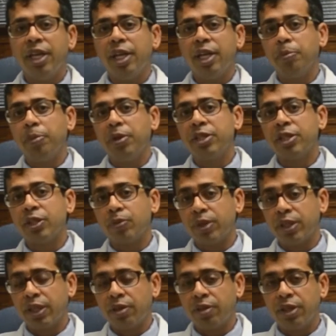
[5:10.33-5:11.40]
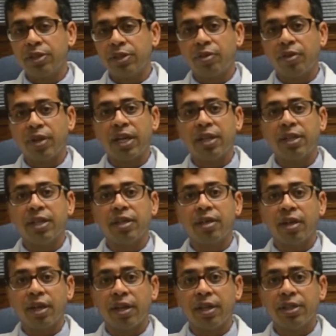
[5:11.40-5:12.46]
In patients with decreased creatinine
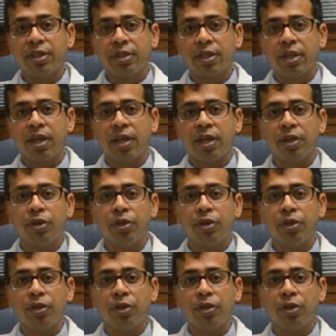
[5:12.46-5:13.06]
clearance, uh,